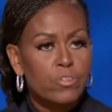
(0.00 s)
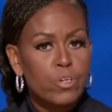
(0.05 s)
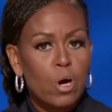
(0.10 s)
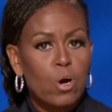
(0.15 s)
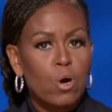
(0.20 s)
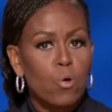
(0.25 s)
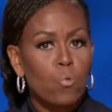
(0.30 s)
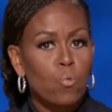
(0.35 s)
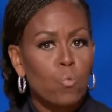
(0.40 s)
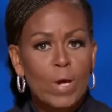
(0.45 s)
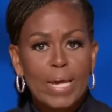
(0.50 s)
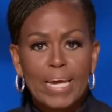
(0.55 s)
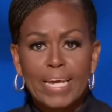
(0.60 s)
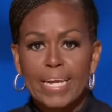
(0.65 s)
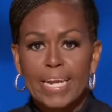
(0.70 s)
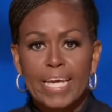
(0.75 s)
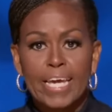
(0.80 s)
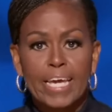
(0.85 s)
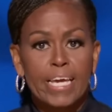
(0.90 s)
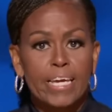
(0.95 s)
So
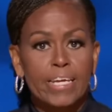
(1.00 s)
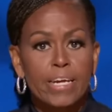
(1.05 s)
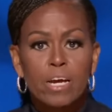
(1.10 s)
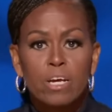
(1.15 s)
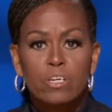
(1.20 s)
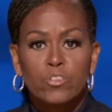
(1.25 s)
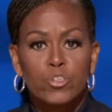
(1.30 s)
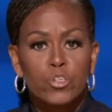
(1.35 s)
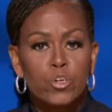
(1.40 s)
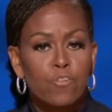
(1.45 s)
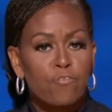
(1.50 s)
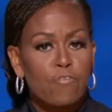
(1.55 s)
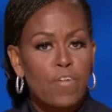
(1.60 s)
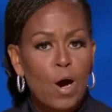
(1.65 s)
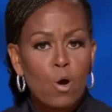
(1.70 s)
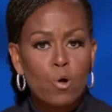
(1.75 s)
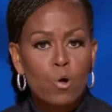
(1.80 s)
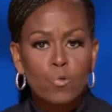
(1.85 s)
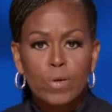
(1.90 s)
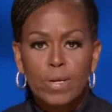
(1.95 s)
we need to
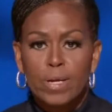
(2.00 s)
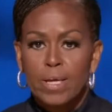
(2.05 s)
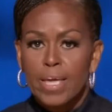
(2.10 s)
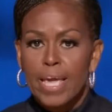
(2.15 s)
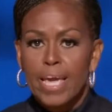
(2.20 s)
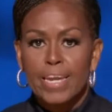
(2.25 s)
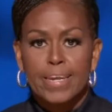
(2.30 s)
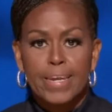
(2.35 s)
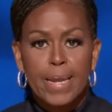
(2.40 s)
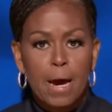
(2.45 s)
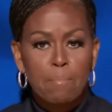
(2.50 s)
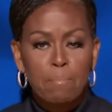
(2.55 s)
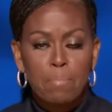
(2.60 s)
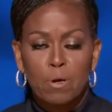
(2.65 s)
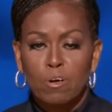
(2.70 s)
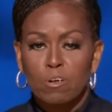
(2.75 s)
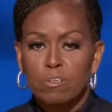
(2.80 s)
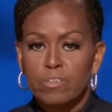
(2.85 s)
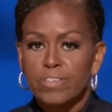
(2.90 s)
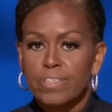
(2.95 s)
vote in
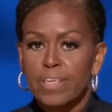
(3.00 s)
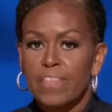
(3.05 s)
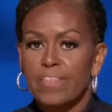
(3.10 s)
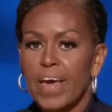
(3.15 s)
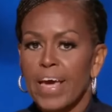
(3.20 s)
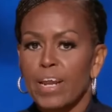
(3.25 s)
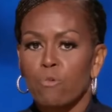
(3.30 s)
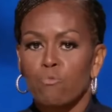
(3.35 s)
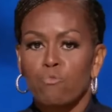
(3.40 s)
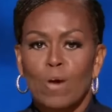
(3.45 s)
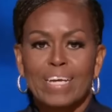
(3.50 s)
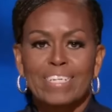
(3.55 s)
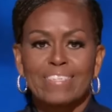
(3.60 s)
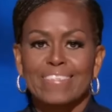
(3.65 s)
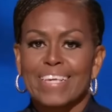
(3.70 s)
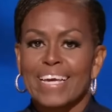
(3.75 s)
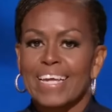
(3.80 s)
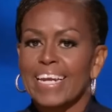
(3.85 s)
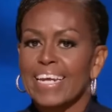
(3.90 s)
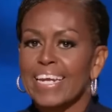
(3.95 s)
numbers that
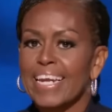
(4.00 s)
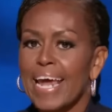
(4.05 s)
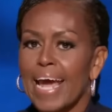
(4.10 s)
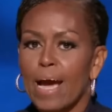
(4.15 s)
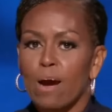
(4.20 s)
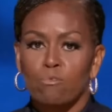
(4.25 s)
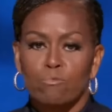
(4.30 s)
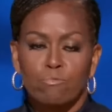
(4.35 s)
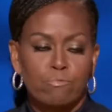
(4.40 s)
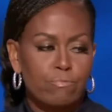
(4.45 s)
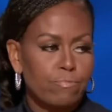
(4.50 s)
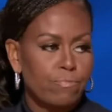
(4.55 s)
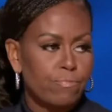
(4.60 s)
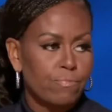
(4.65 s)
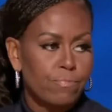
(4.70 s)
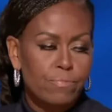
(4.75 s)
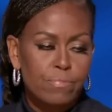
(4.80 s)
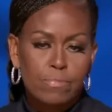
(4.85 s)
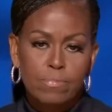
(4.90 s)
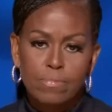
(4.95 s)
erase any doubt.
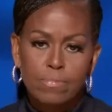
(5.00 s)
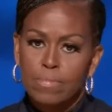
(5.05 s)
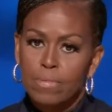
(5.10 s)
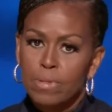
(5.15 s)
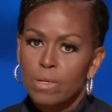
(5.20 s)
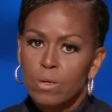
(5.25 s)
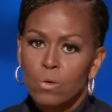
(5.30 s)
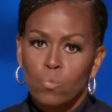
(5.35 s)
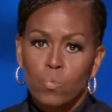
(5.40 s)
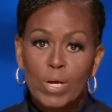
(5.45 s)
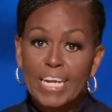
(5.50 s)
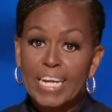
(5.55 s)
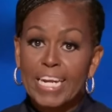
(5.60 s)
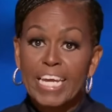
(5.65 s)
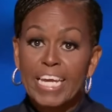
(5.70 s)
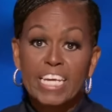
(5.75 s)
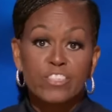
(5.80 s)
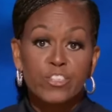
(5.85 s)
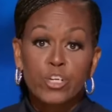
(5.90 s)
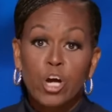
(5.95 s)
We
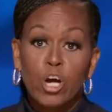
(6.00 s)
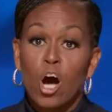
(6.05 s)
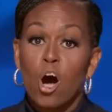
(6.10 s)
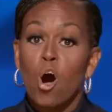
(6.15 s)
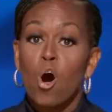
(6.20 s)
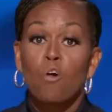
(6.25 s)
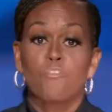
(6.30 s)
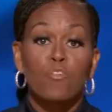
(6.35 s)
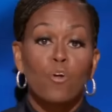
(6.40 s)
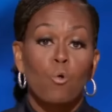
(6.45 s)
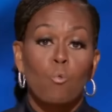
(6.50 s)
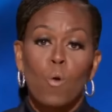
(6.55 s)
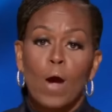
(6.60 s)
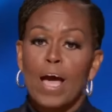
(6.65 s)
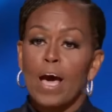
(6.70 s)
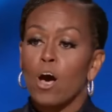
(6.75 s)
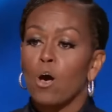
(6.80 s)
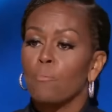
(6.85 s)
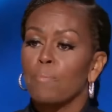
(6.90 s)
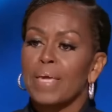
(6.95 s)
need to
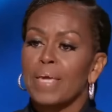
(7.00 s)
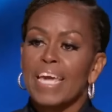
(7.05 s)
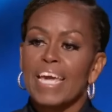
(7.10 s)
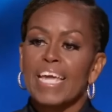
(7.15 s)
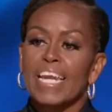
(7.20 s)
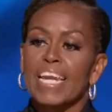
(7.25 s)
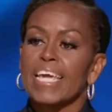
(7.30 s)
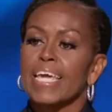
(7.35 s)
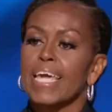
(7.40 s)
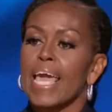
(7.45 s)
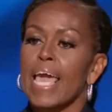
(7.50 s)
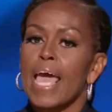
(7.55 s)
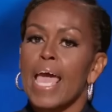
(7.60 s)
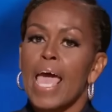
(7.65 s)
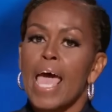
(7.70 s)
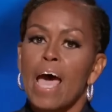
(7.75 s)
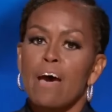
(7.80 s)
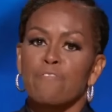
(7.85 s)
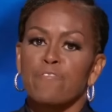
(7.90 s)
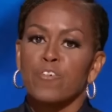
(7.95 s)
overwhelm any
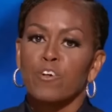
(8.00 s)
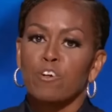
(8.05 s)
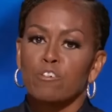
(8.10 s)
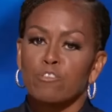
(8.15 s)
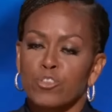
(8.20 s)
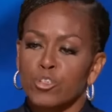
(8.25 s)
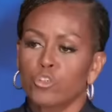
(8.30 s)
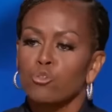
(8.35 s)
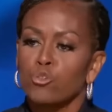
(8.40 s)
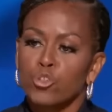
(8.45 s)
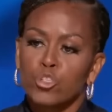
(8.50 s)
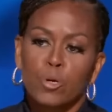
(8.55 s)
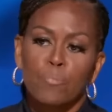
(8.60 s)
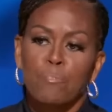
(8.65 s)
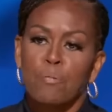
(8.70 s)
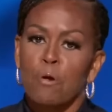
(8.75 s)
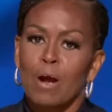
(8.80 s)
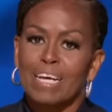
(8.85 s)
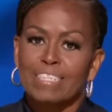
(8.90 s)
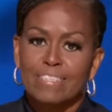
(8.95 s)
effort to
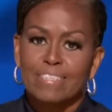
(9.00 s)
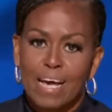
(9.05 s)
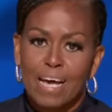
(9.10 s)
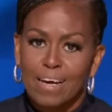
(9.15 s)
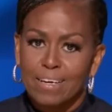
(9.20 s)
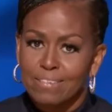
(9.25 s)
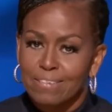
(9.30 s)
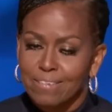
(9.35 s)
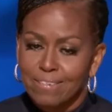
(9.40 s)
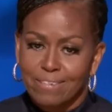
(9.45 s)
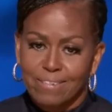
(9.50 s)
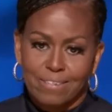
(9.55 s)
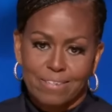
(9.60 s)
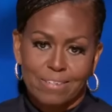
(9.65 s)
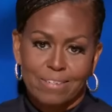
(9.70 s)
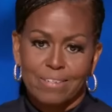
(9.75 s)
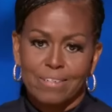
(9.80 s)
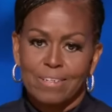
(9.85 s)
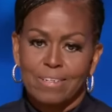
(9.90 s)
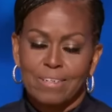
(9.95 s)
suppress
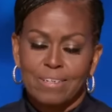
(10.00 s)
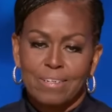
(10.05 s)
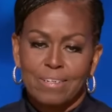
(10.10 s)
us.